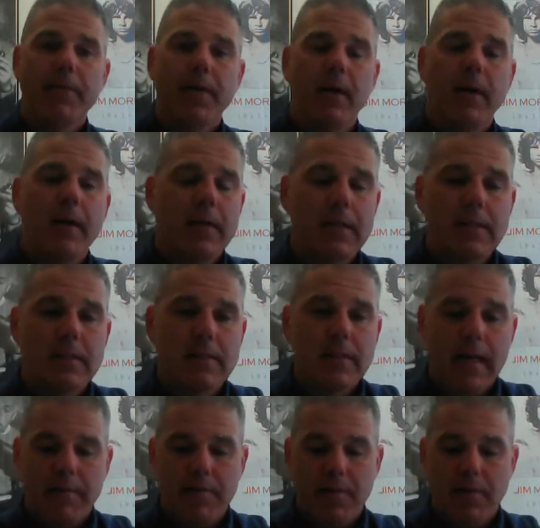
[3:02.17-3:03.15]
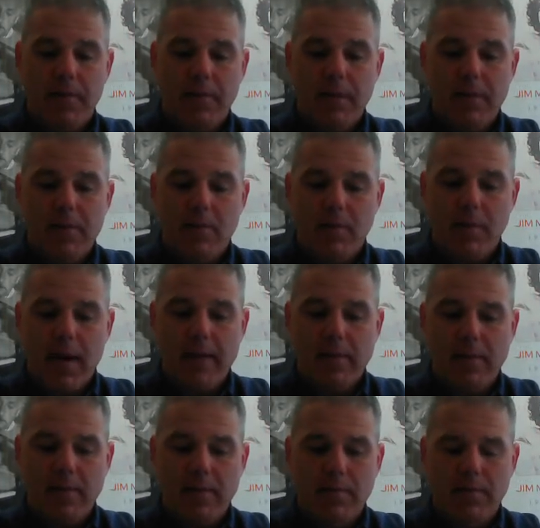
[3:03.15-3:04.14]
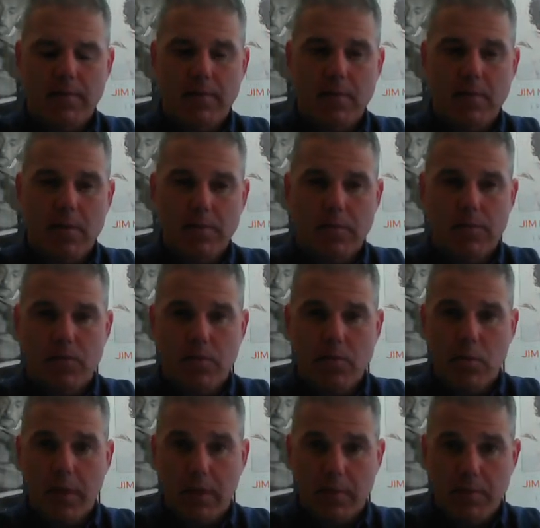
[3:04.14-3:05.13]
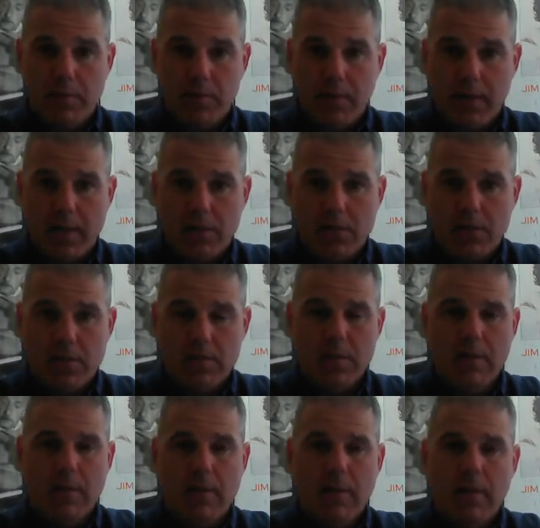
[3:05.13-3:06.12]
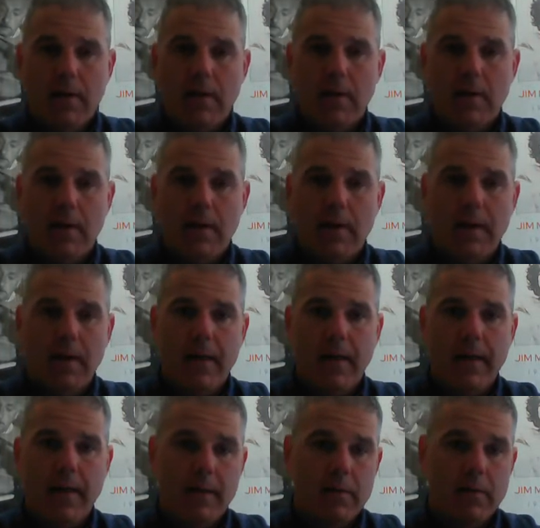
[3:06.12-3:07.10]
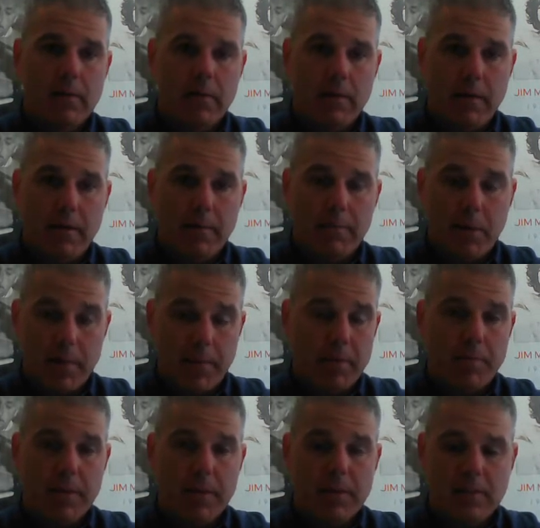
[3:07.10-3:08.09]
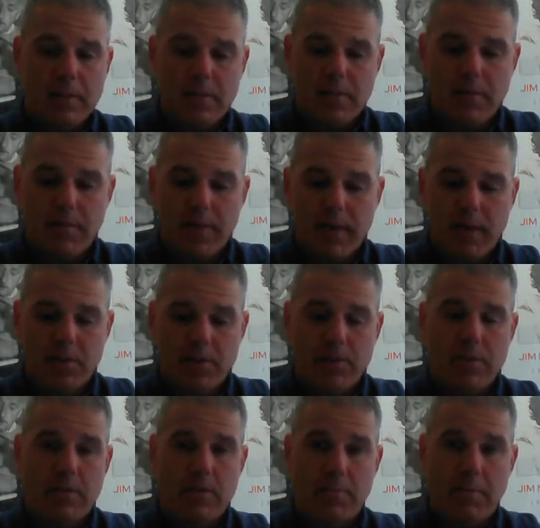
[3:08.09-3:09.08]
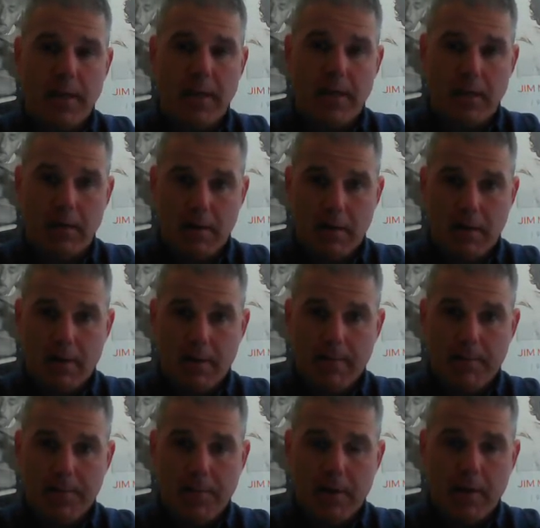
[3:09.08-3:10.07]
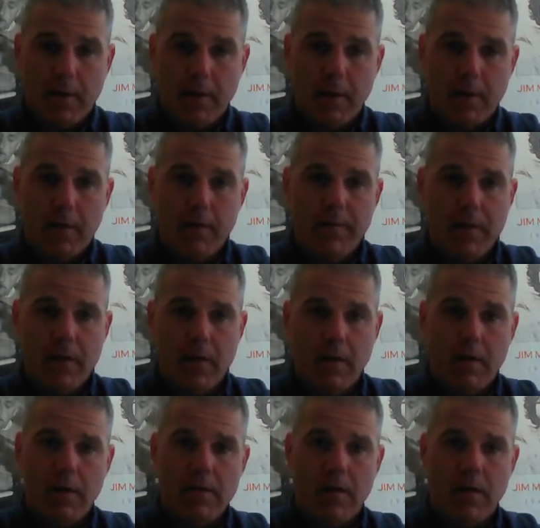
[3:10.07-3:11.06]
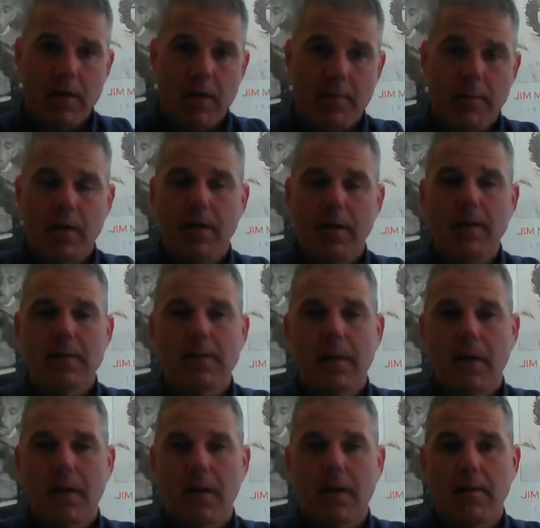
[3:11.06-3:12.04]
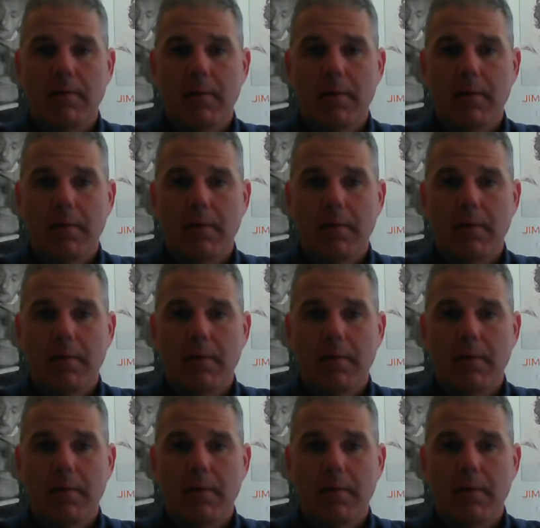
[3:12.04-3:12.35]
It is not very interactive in terms of two-way communication, and probably the biggest disadvantages is many of the younger target markets are